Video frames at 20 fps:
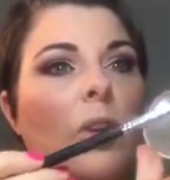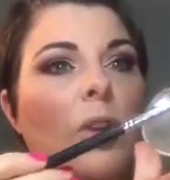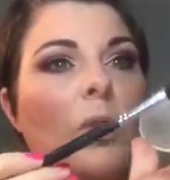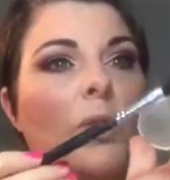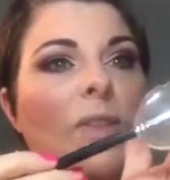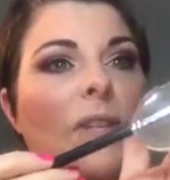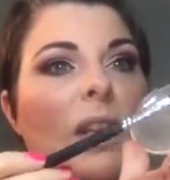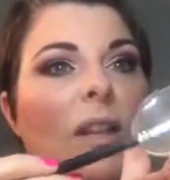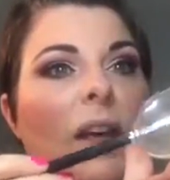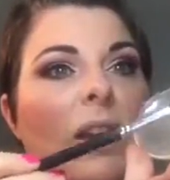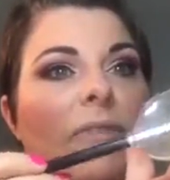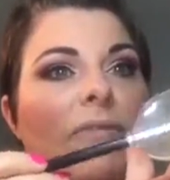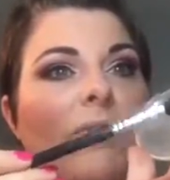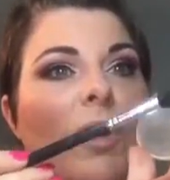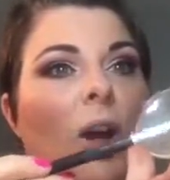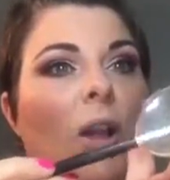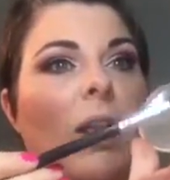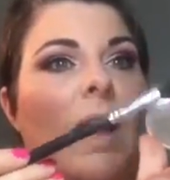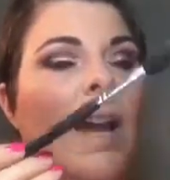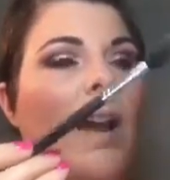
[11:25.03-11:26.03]
You'll see a lot of
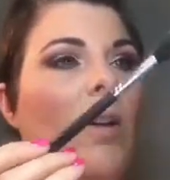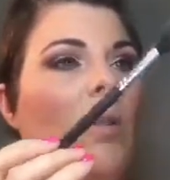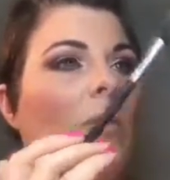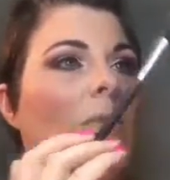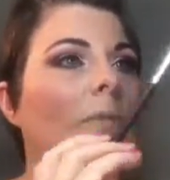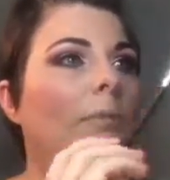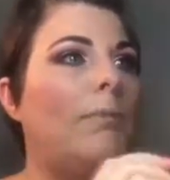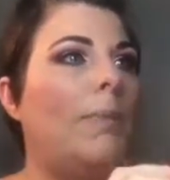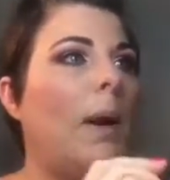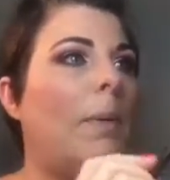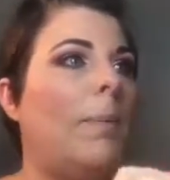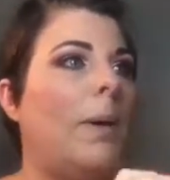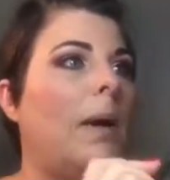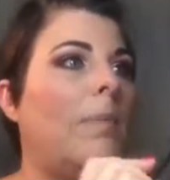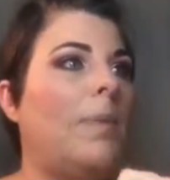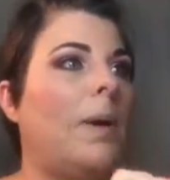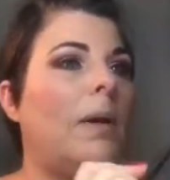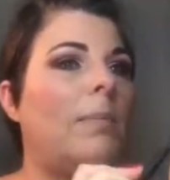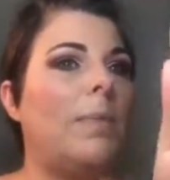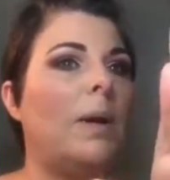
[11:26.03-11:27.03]
fallout, pop,
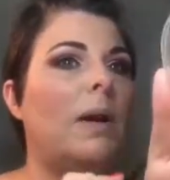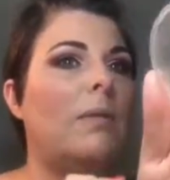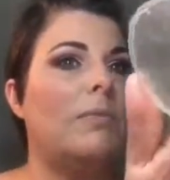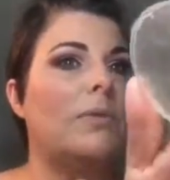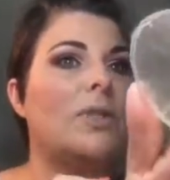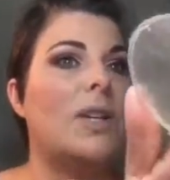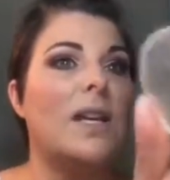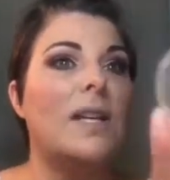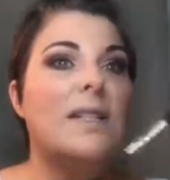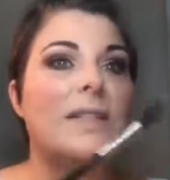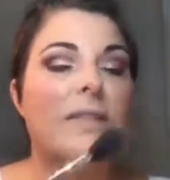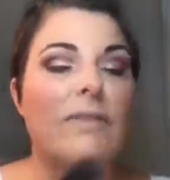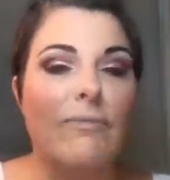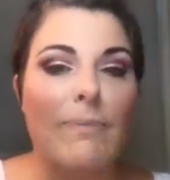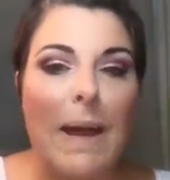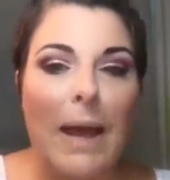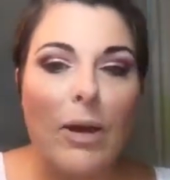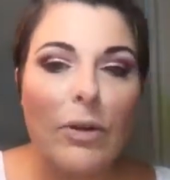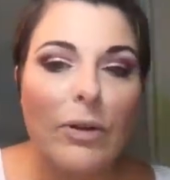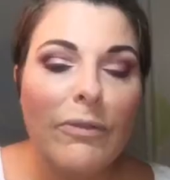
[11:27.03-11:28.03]
pop, pop, pop, tons of
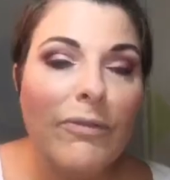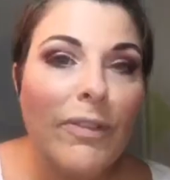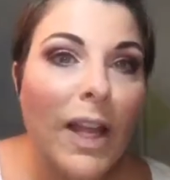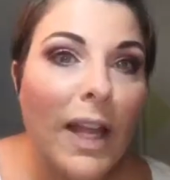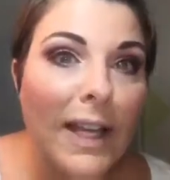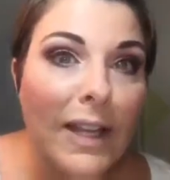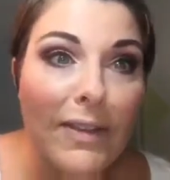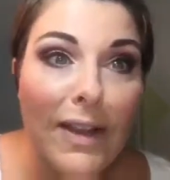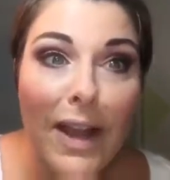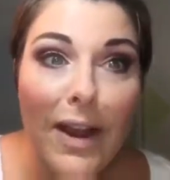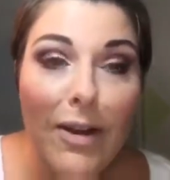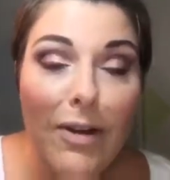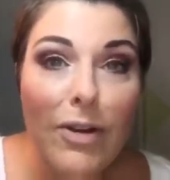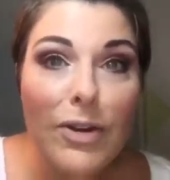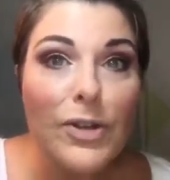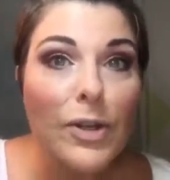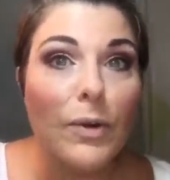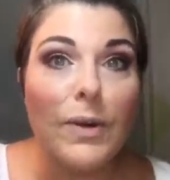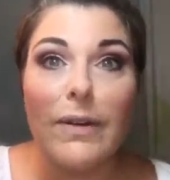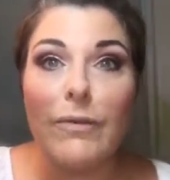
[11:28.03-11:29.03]
powder flying in the
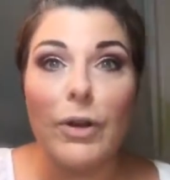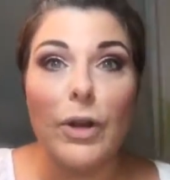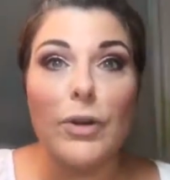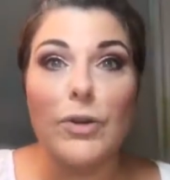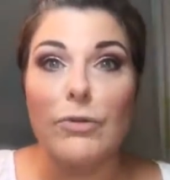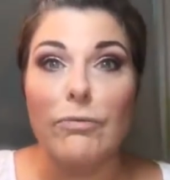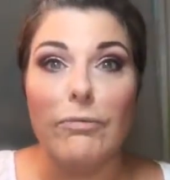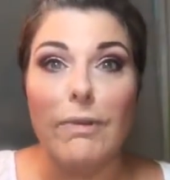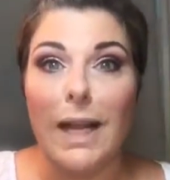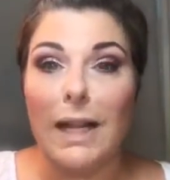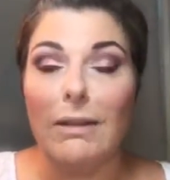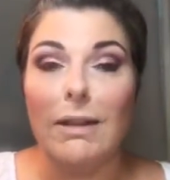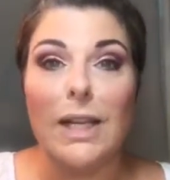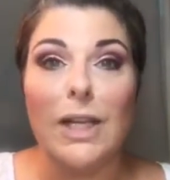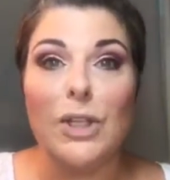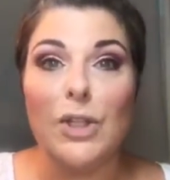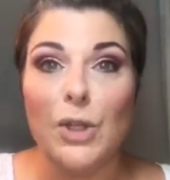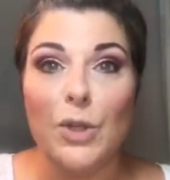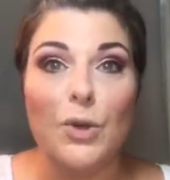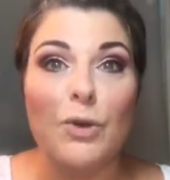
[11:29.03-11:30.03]
air. Don't ever go
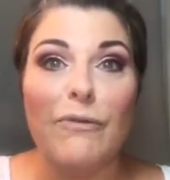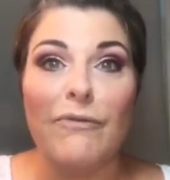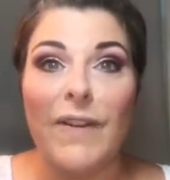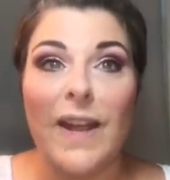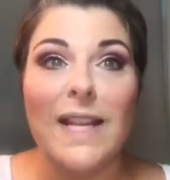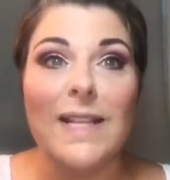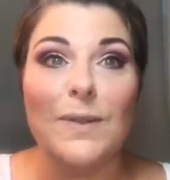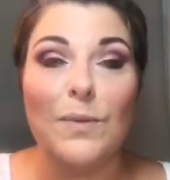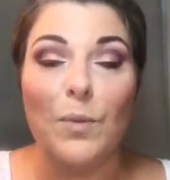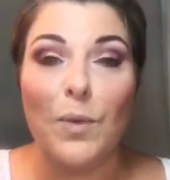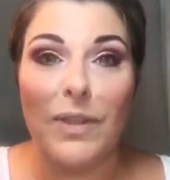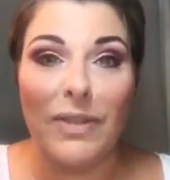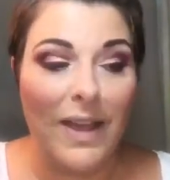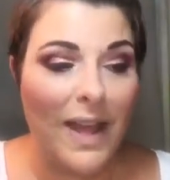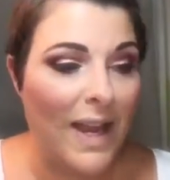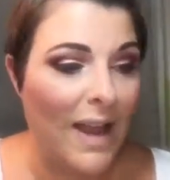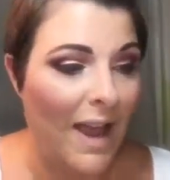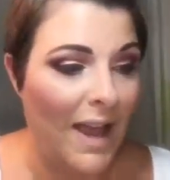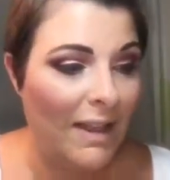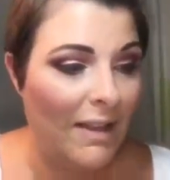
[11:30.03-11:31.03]
directly to your face with
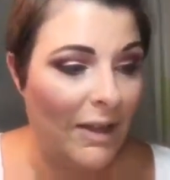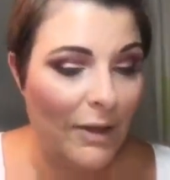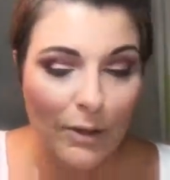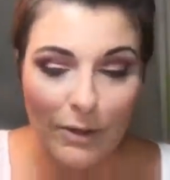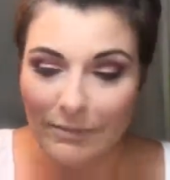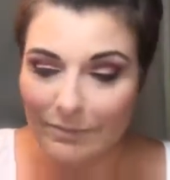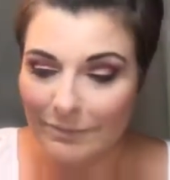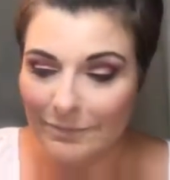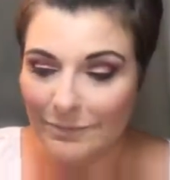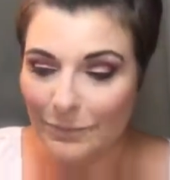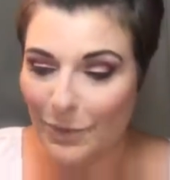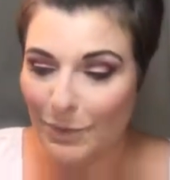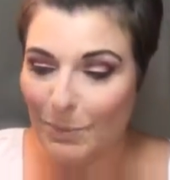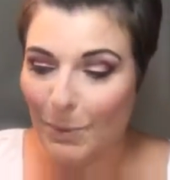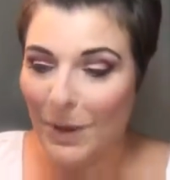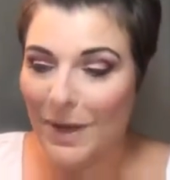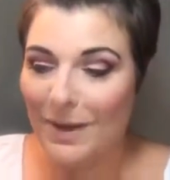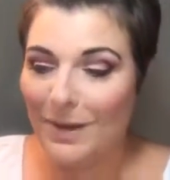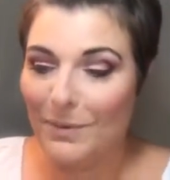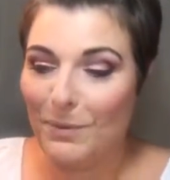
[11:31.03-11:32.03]
a highlighter, with
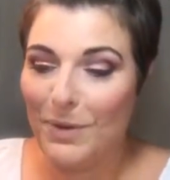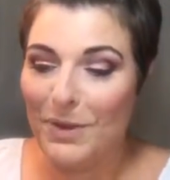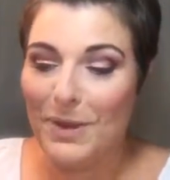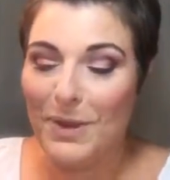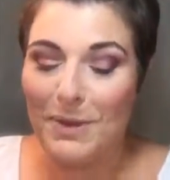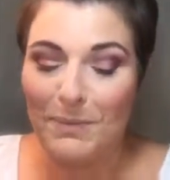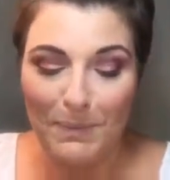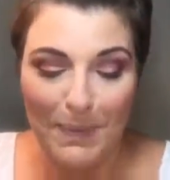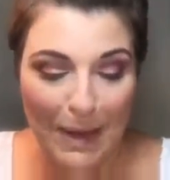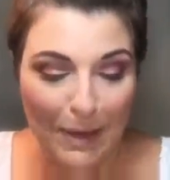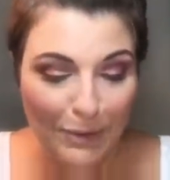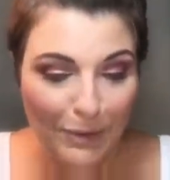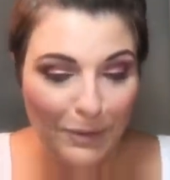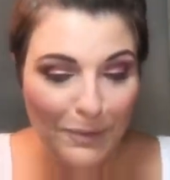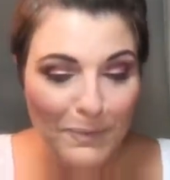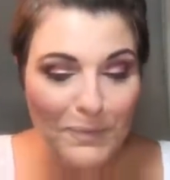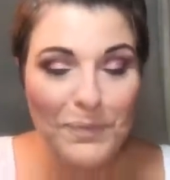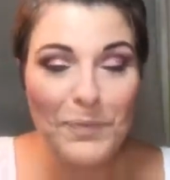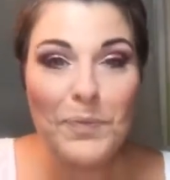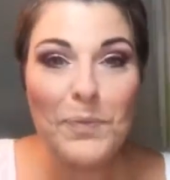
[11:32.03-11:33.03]
a
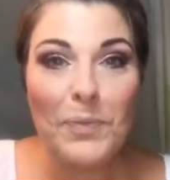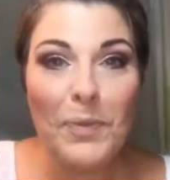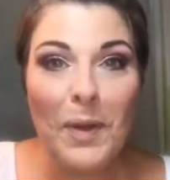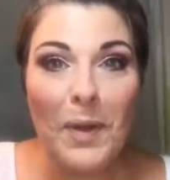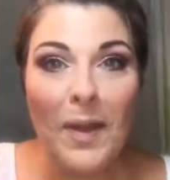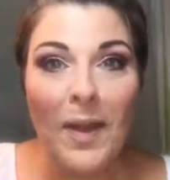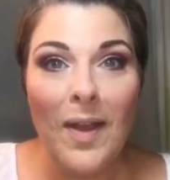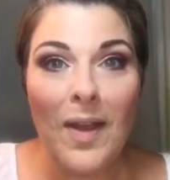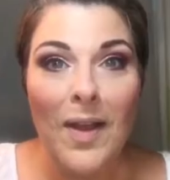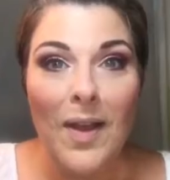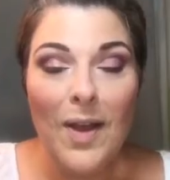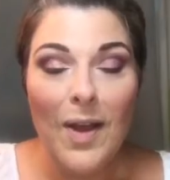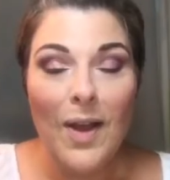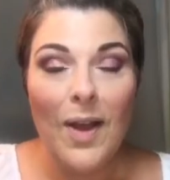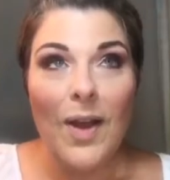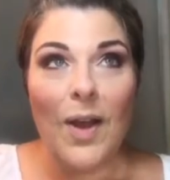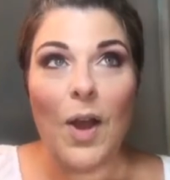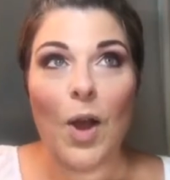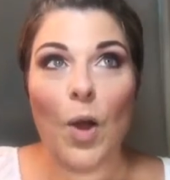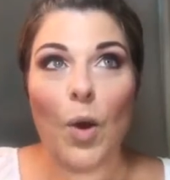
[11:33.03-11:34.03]
powder,
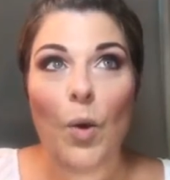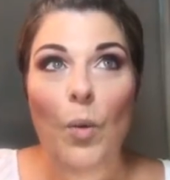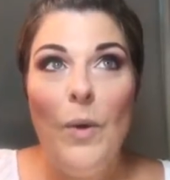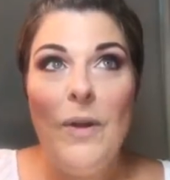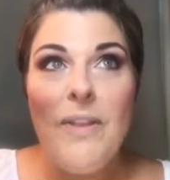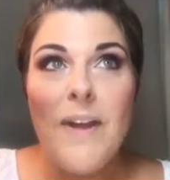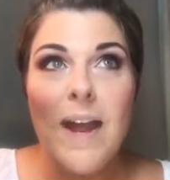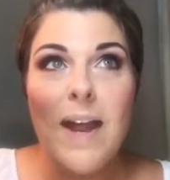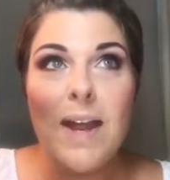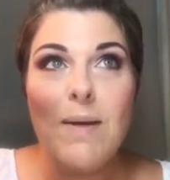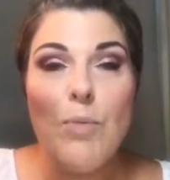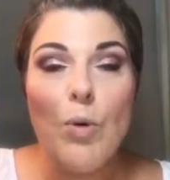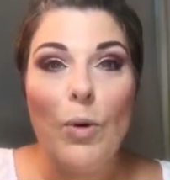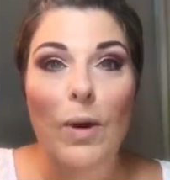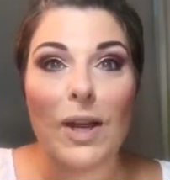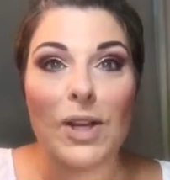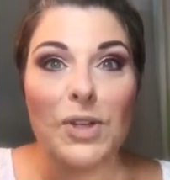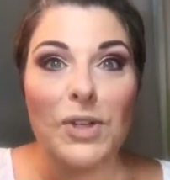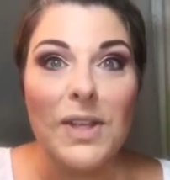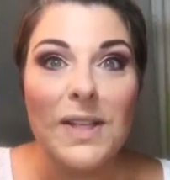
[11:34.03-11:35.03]
with a
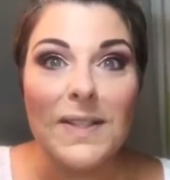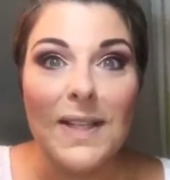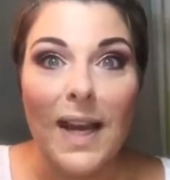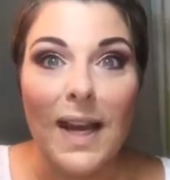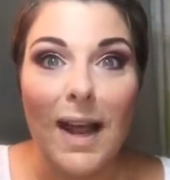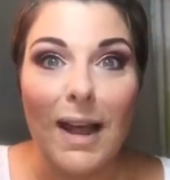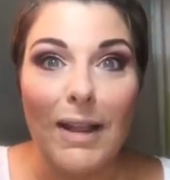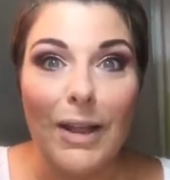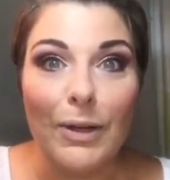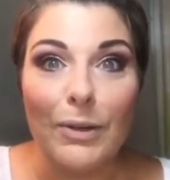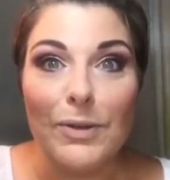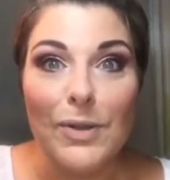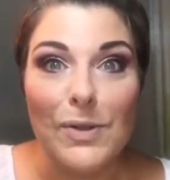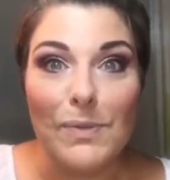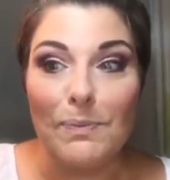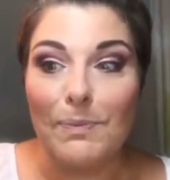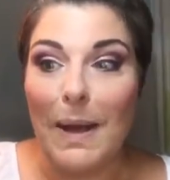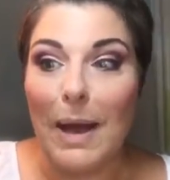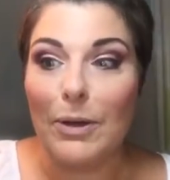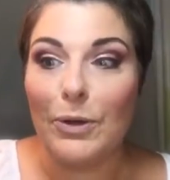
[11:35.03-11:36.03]
brush that's got highlighter
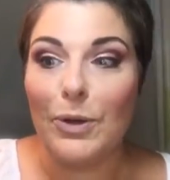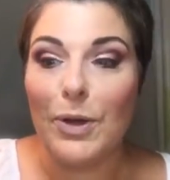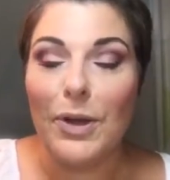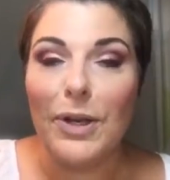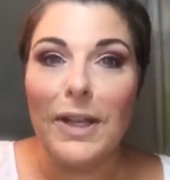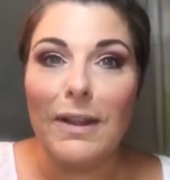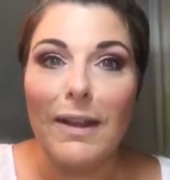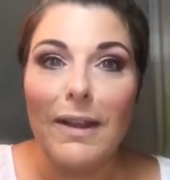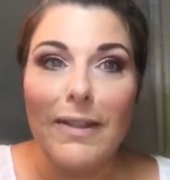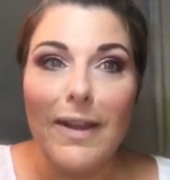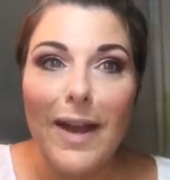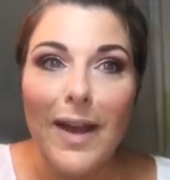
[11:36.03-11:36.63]
just powdered on it like